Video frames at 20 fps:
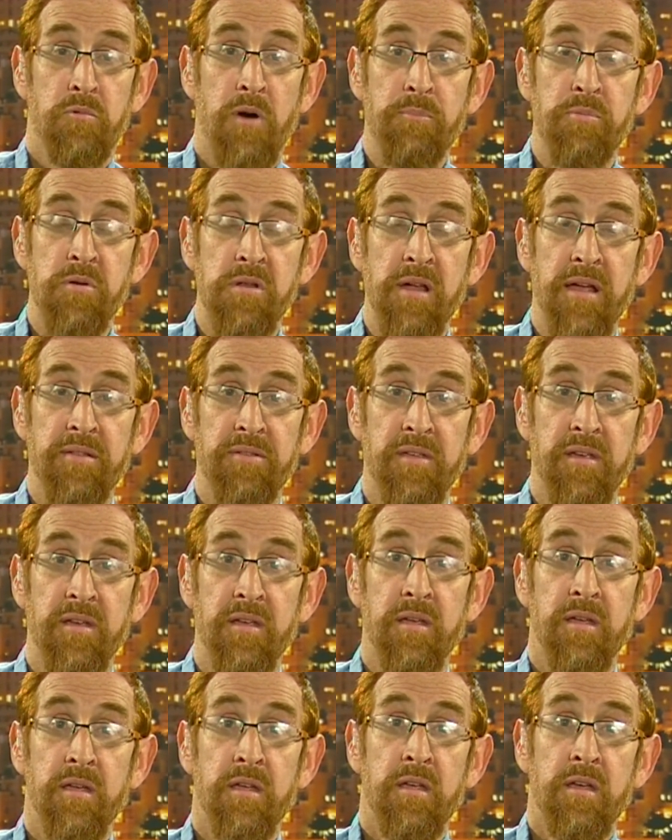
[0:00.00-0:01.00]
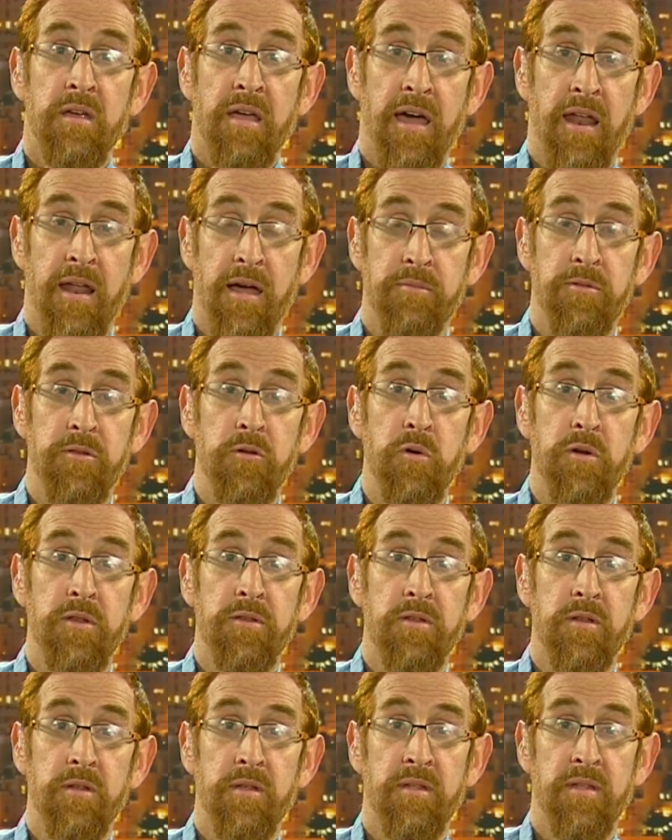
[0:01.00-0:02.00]
representing, and I do
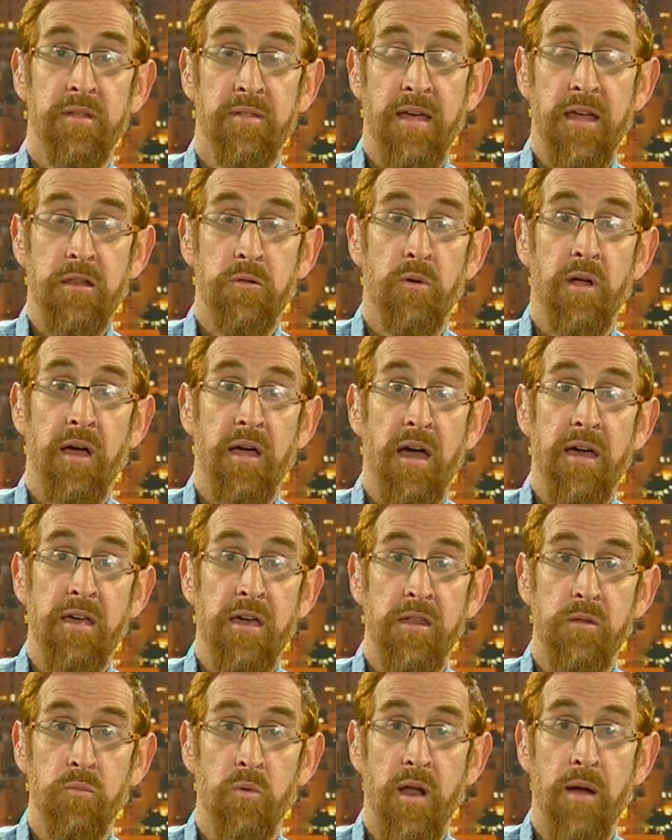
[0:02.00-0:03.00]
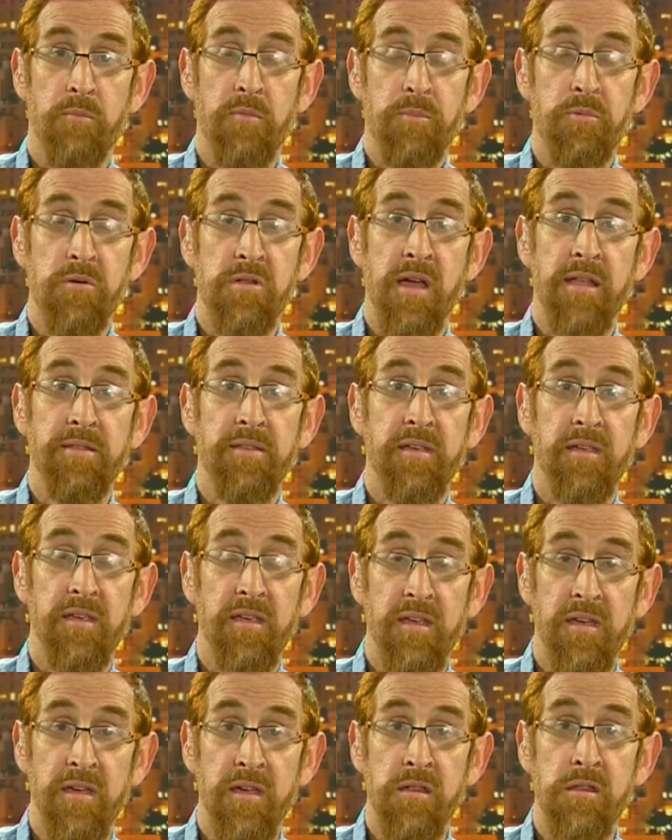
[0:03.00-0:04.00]
it, and that's what I'm representing
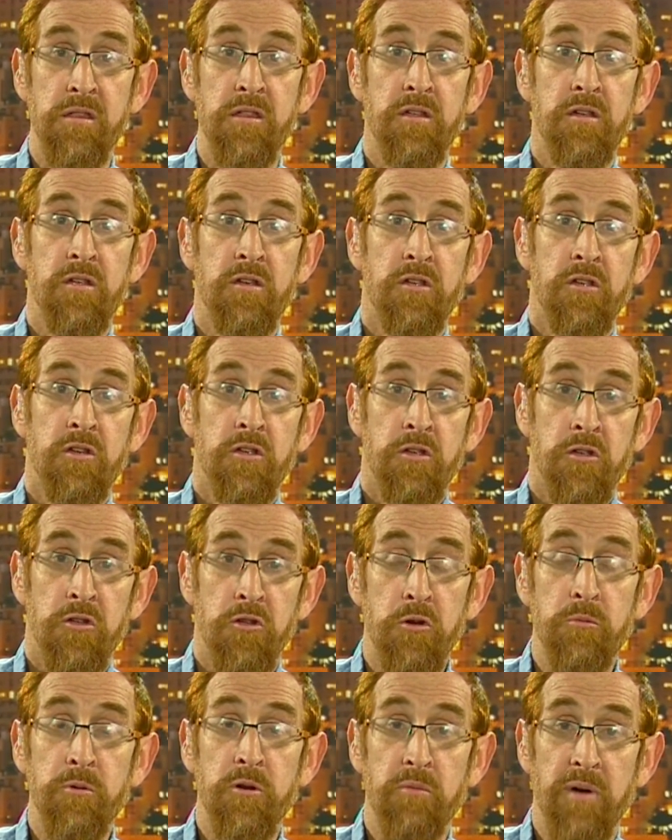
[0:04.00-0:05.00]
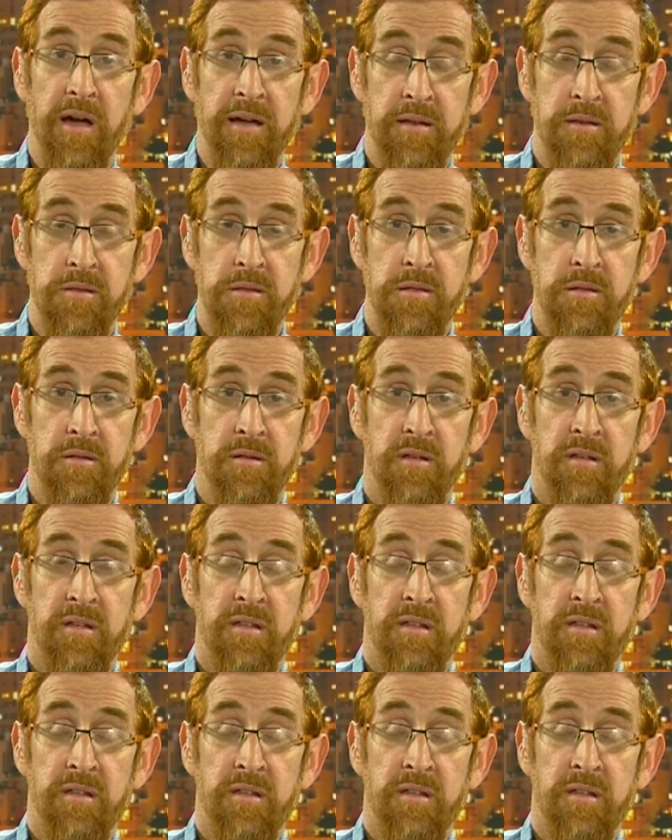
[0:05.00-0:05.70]
is human rights.